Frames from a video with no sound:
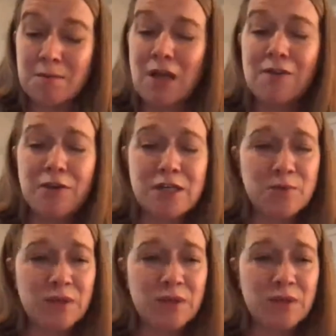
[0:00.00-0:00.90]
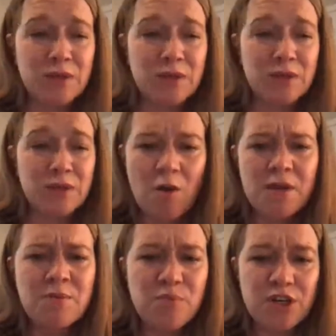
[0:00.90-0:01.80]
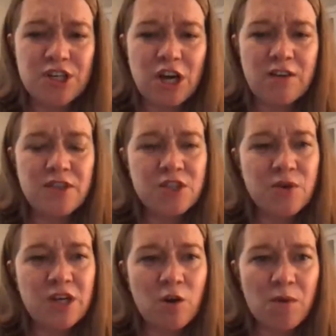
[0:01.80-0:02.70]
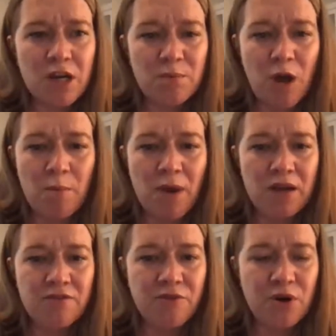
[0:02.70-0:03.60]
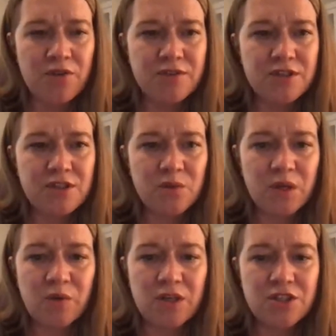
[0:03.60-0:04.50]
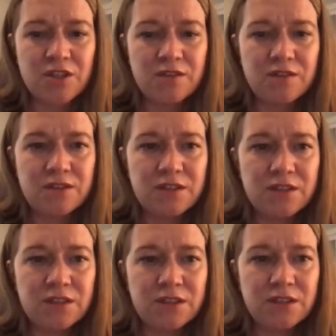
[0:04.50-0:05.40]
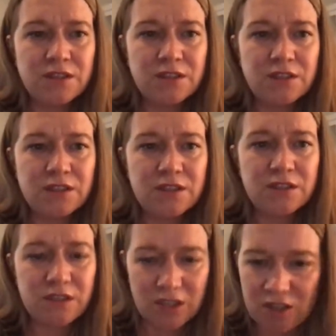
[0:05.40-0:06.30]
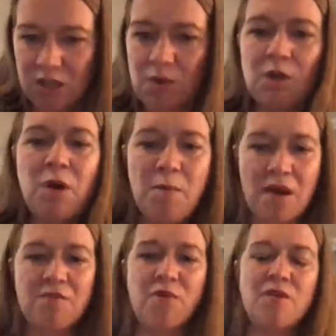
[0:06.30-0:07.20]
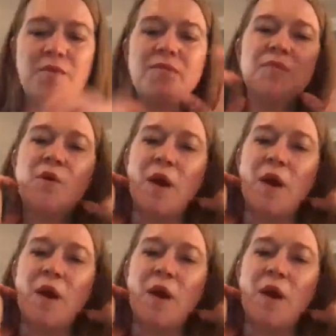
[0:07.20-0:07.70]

am live. Okay, sweet. Okay. Are me and Bree sharing the screen, or are we going to pop back and forth? Just a quick question. It looks like we're going to pop back. Okay.